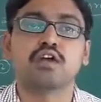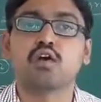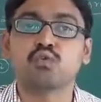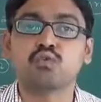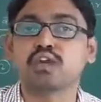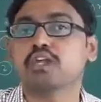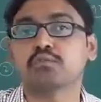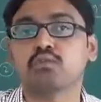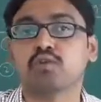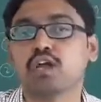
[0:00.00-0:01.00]
How to write a
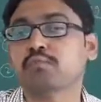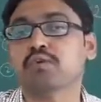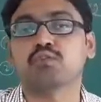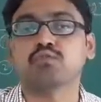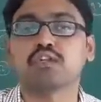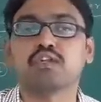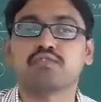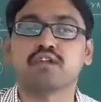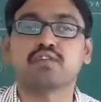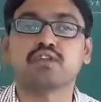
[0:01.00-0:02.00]
program? By using
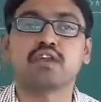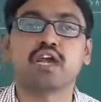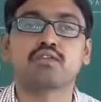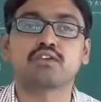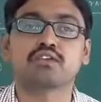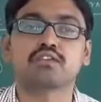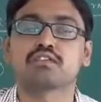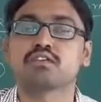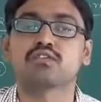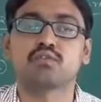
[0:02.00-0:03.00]
different languages
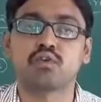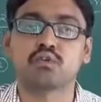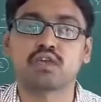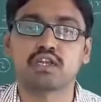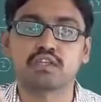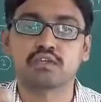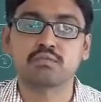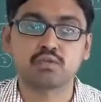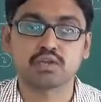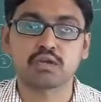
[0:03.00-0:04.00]
you have to writing the
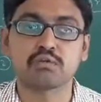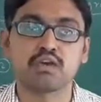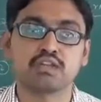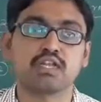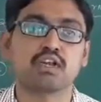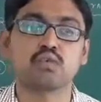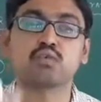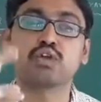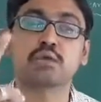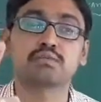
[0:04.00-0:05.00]
program. There are
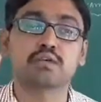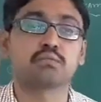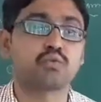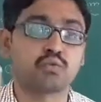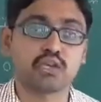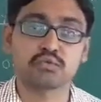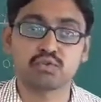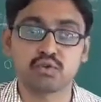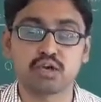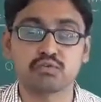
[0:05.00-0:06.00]
two types of programs.
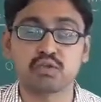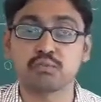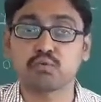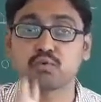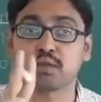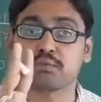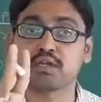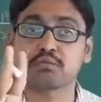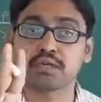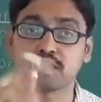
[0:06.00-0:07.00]
You have their programming
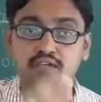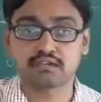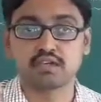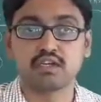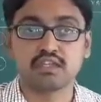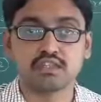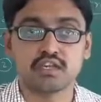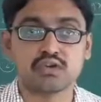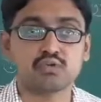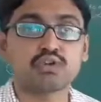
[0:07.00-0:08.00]
methods. There
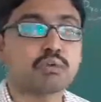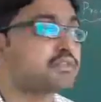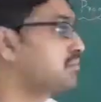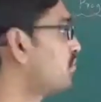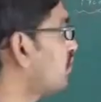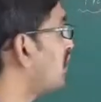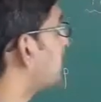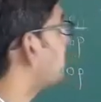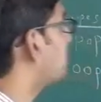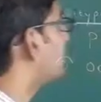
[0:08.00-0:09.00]
are two types of
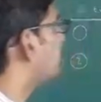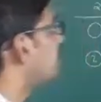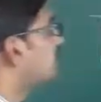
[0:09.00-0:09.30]
programming methods.